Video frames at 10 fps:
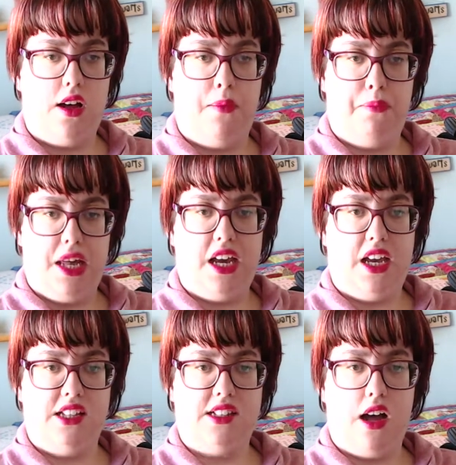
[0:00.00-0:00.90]
and
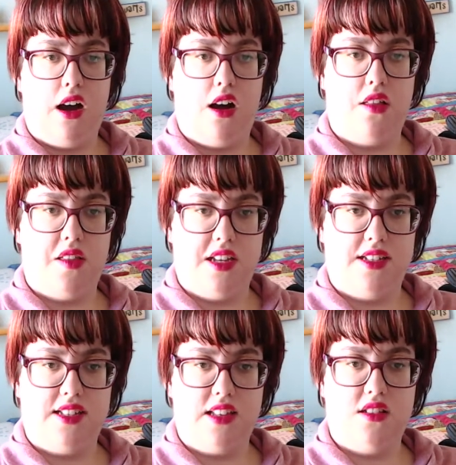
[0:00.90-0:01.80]
plays are the
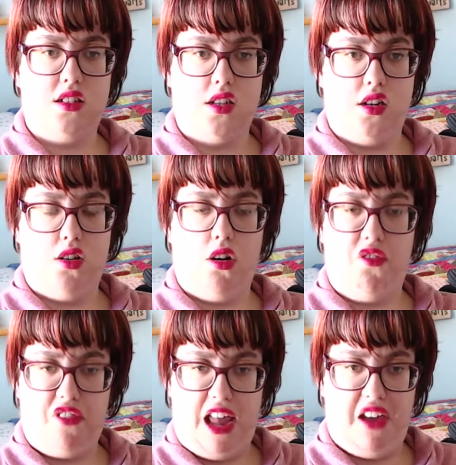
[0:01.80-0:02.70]
center
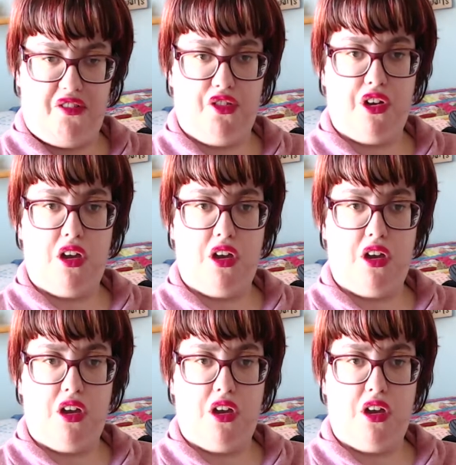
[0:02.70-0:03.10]
of life